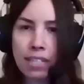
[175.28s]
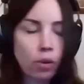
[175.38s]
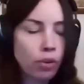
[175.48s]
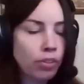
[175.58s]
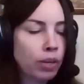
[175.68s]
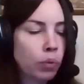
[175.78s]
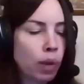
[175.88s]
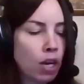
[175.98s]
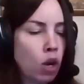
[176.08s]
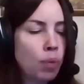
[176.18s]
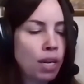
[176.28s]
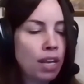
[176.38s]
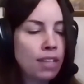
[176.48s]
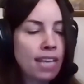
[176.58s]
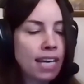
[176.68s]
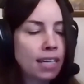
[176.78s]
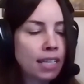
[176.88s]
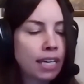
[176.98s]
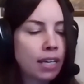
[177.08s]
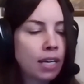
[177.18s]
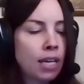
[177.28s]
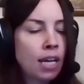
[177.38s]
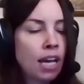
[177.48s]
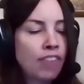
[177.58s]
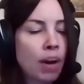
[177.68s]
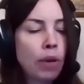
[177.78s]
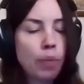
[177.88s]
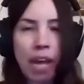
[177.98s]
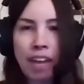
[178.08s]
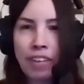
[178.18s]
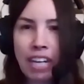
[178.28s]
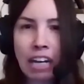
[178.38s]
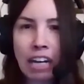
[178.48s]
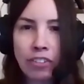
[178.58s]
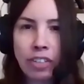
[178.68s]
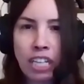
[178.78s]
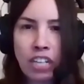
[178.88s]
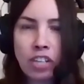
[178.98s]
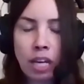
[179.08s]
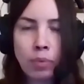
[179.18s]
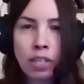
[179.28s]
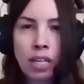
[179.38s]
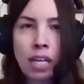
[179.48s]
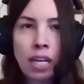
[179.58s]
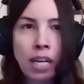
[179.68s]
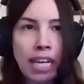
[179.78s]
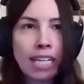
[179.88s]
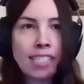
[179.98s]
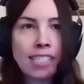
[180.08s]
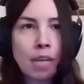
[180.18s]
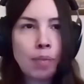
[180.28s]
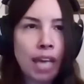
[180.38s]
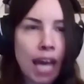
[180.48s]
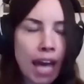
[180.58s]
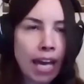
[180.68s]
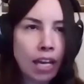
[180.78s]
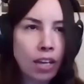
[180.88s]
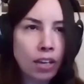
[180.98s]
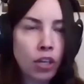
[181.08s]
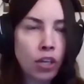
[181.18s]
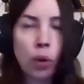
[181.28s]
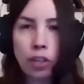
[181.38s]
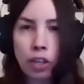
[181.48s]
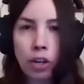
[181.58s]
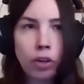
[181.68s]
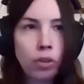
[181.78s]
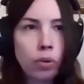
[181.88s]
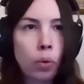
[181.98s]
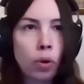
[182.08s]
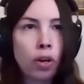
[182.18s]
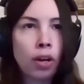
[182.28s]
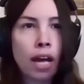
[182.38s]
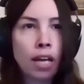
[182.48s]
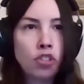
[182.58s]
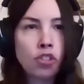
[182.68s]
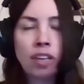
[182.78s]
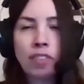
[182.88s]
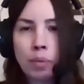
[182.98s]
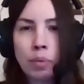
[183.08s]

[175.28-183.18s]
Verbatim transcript: breaks that whole thing wide open. And then secondly, if I want to pay a videographer in Egypt, he can send me a QR code or a string of